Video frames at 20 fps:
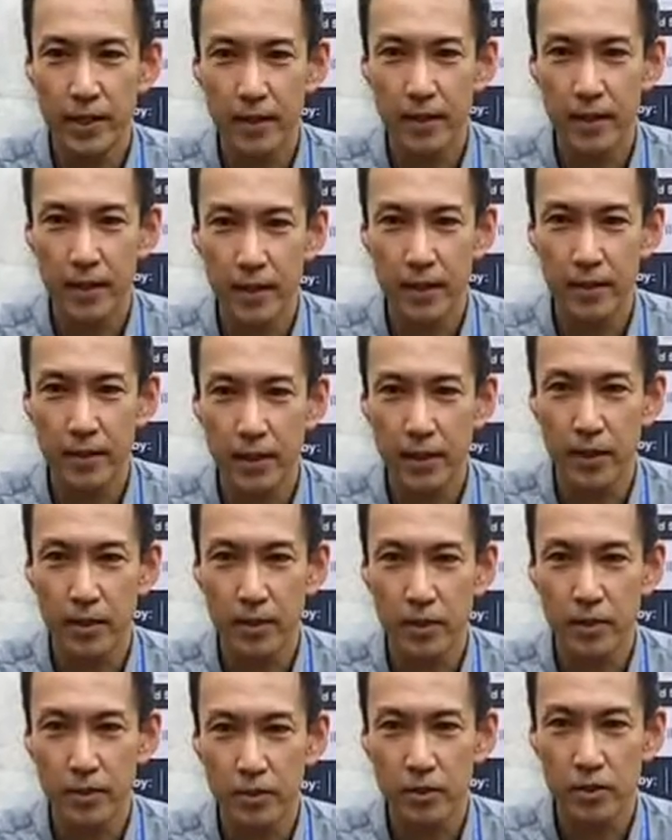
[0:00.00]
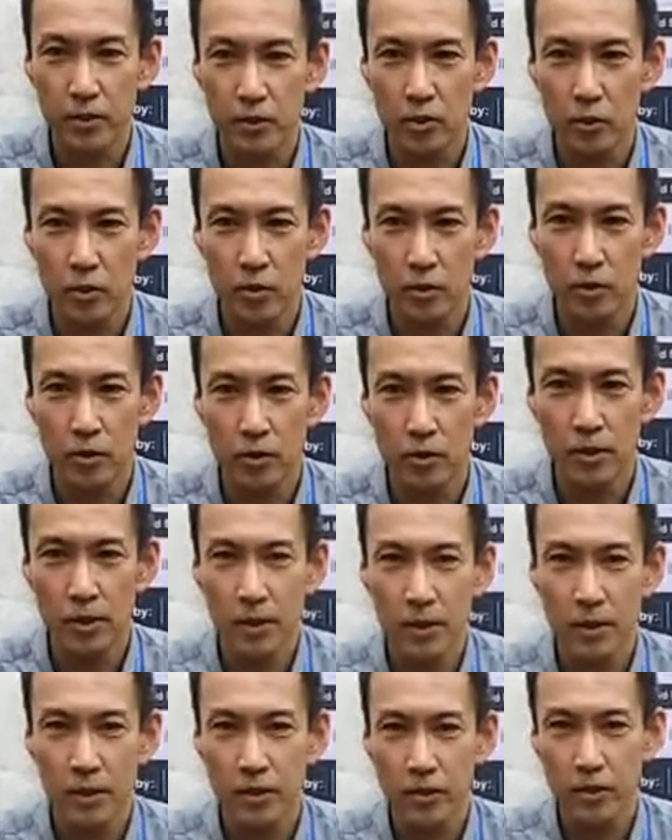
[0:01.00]
And so
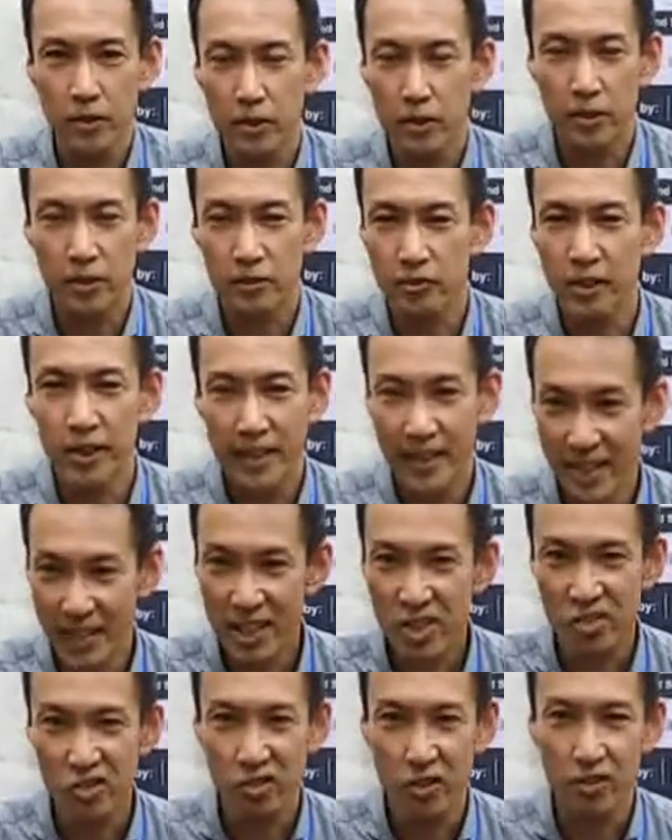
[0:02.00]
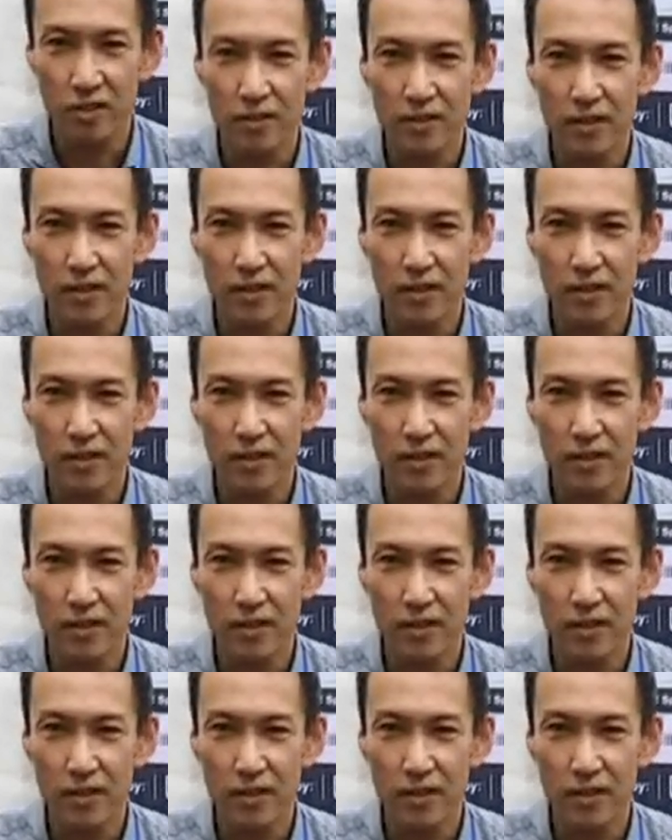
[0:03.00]
it's quite natural